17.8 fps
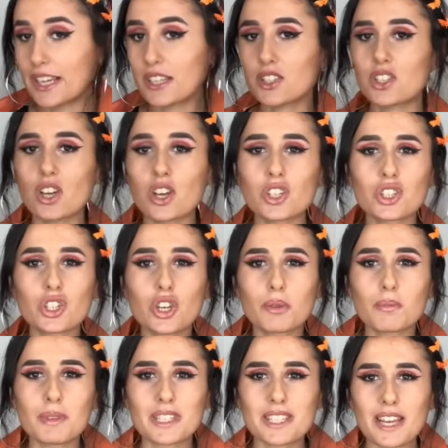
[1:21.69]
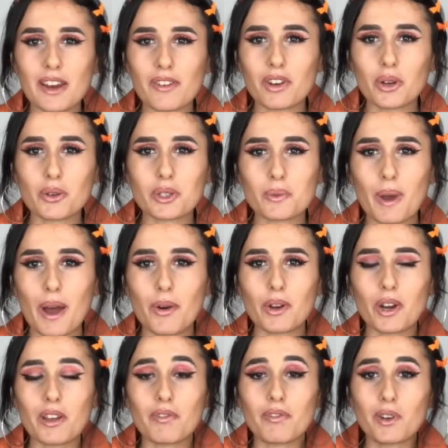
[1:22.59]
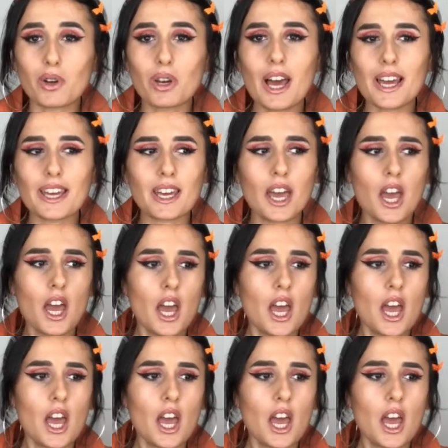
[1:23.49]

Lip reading: It's such a good material as well. And I feel like